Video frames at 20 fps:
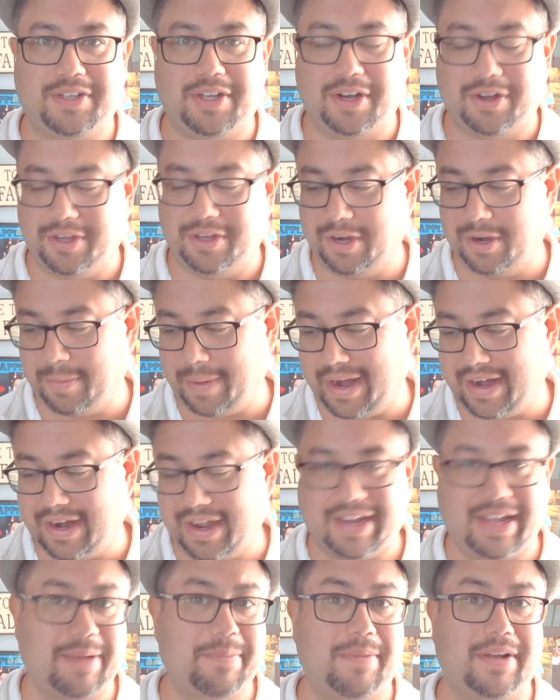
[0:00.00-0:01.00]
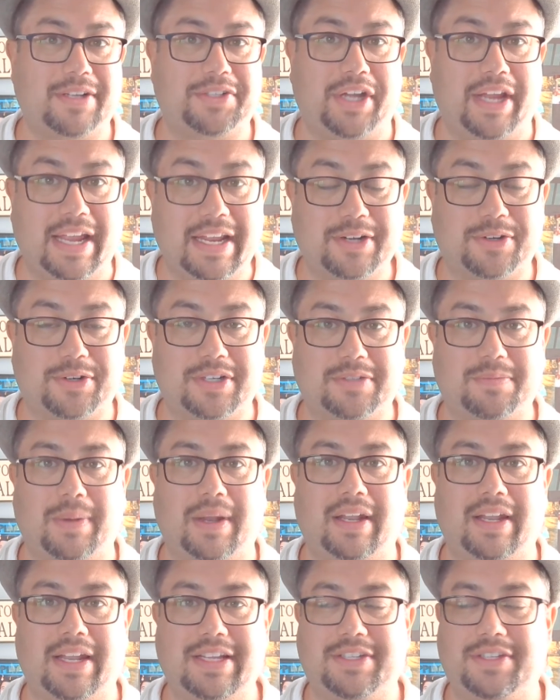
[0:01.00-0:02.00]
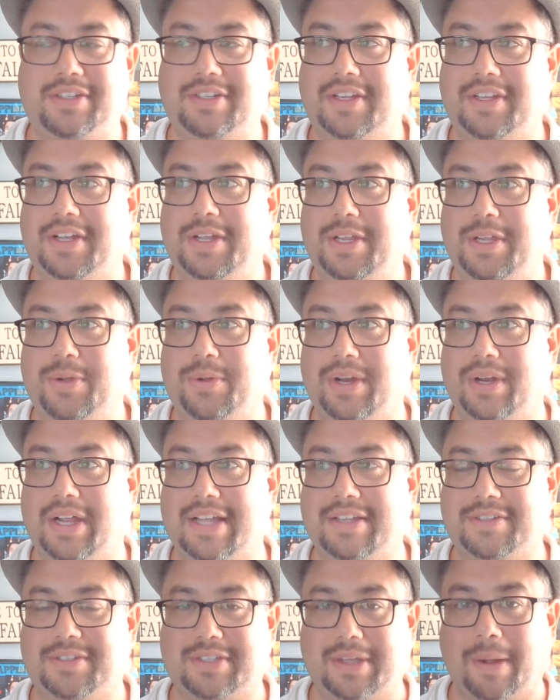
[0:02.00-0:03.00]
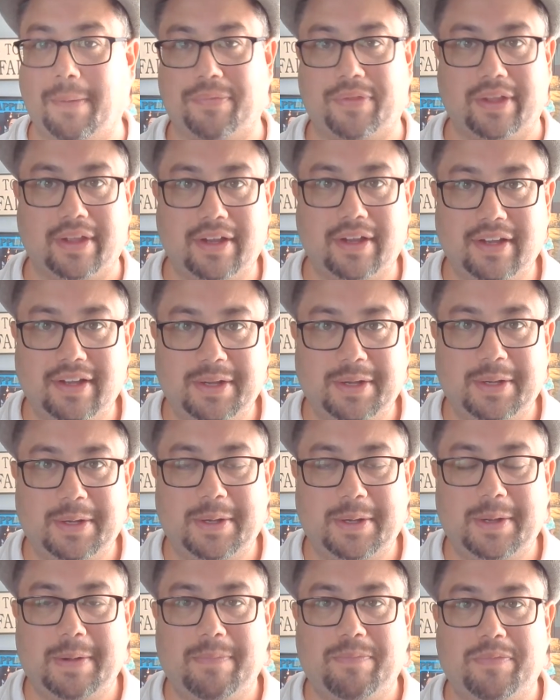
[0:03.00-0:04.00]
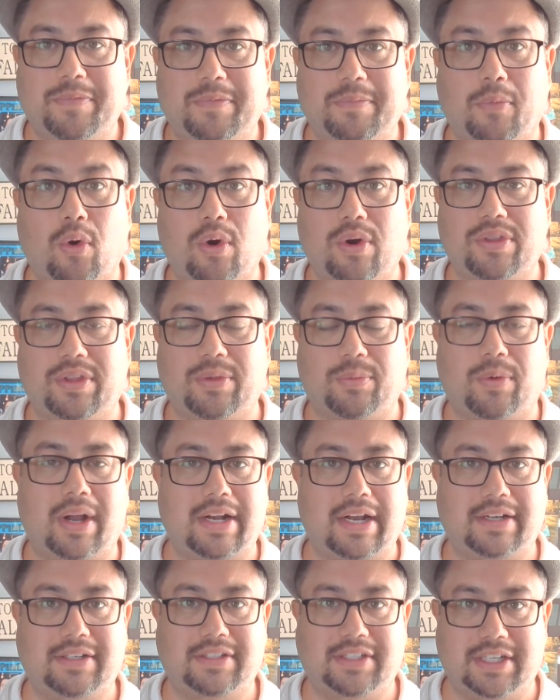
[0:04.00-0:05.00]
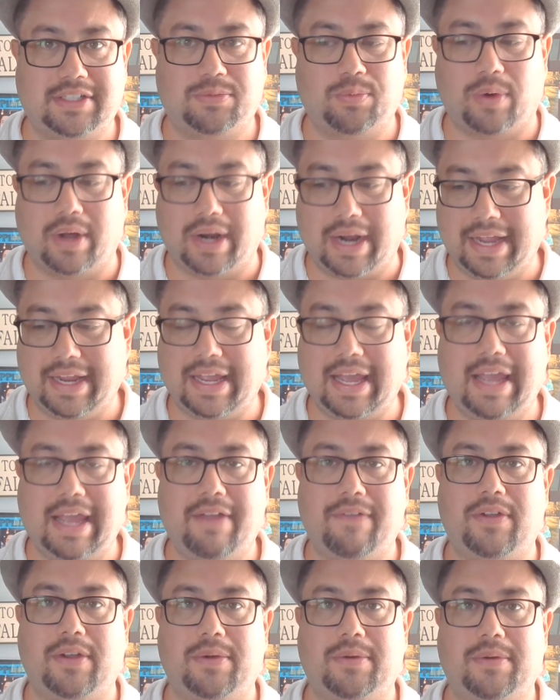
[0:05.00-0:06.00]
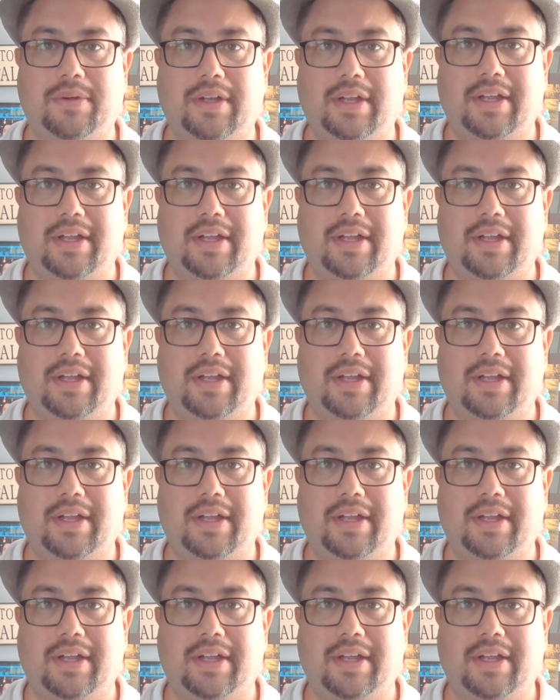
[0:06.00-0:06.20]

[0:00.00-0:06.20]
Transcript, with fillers: You know, you may not get much interest, but at least you would have got something more than what I, just what I gave you.